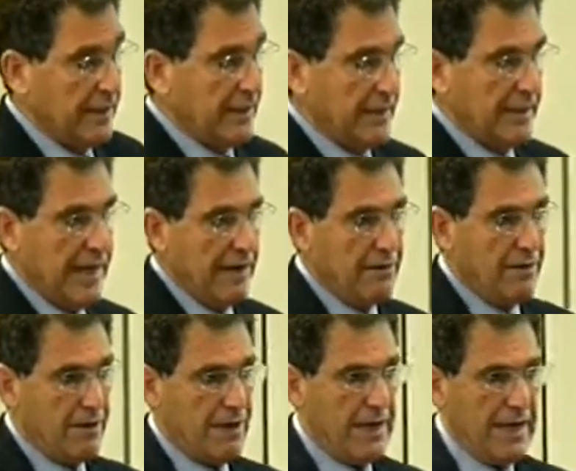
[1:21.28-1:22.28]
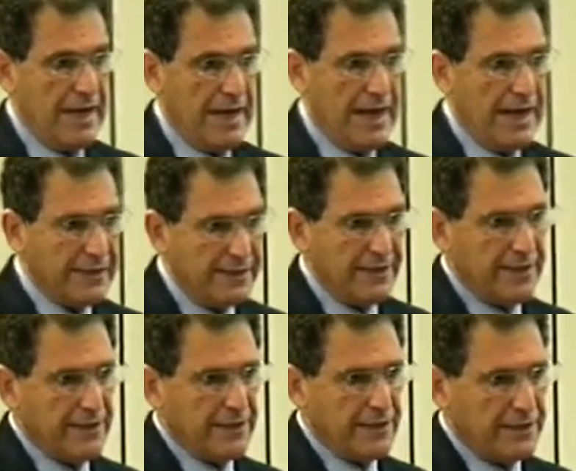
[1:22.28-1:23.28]
Now, I
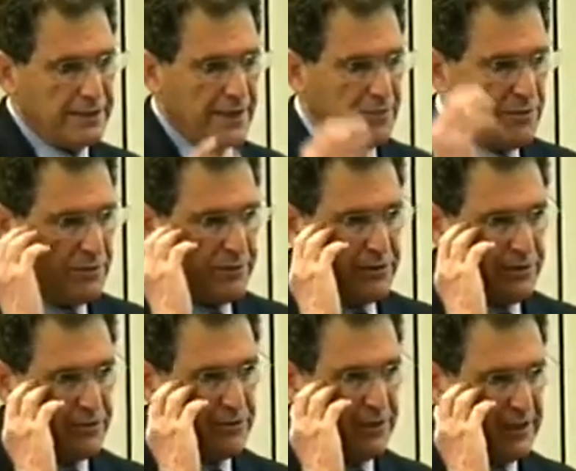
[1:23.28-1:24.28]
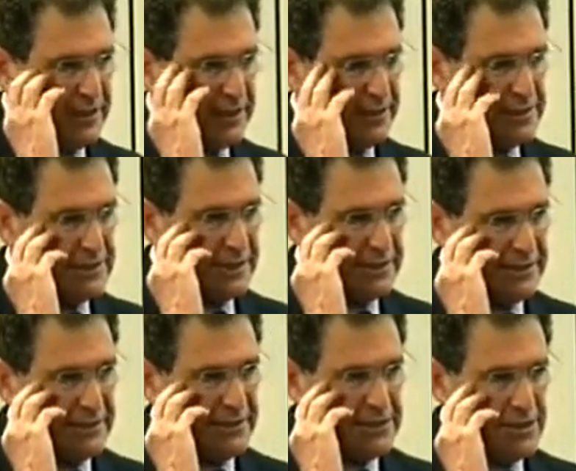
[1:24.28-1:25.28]
think, and tell me what you think, is that
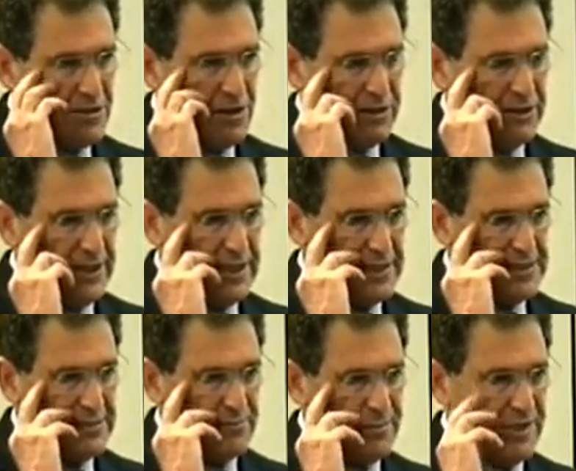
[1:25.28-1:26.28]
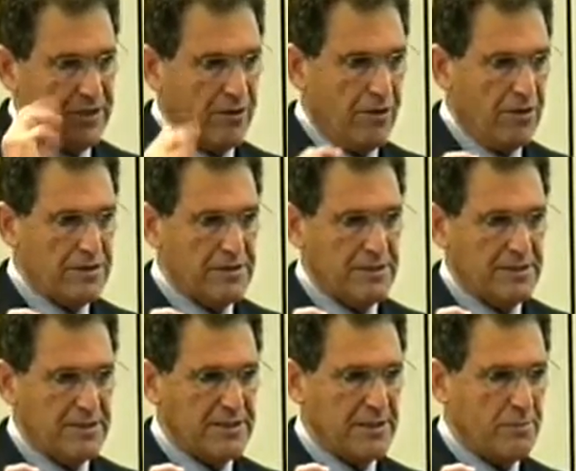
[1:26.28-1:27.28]
in this context,
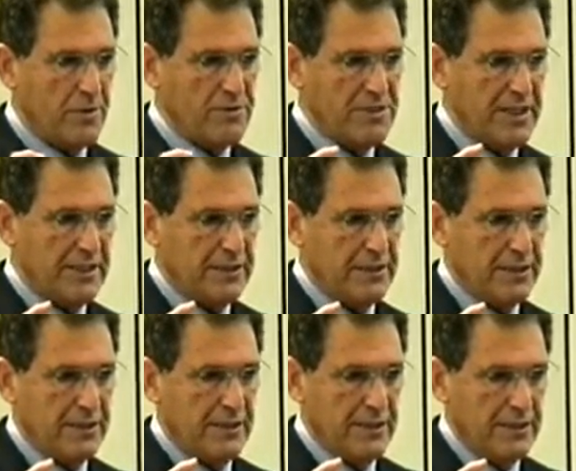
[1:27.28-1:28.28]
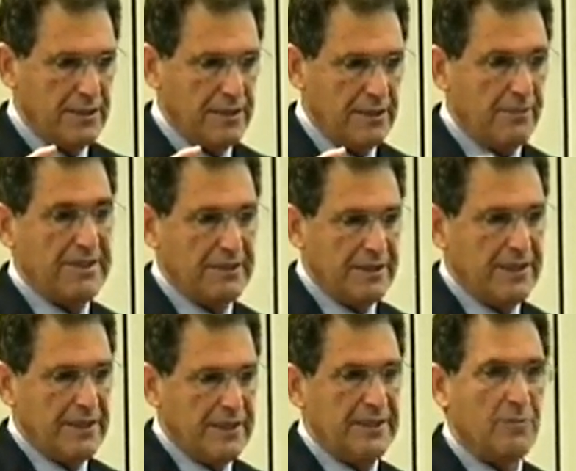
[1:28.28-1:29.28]
because suppose that, I mean,
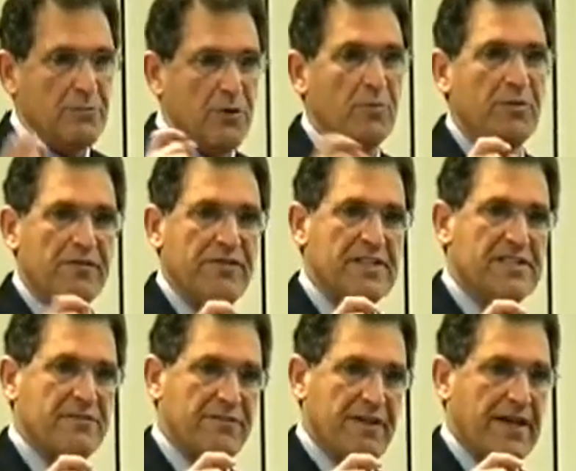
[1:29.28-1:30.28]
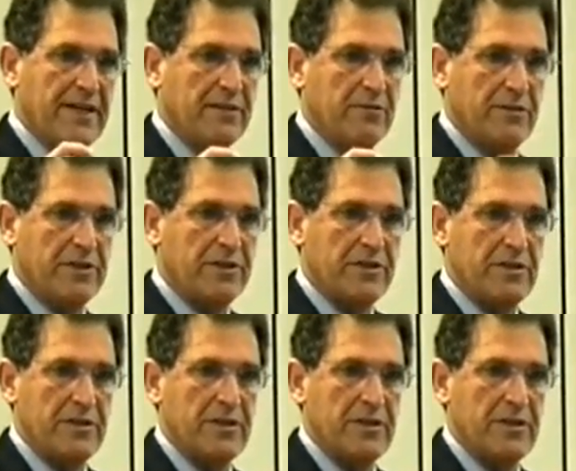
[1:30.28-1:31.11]
the pupil fixed effect, which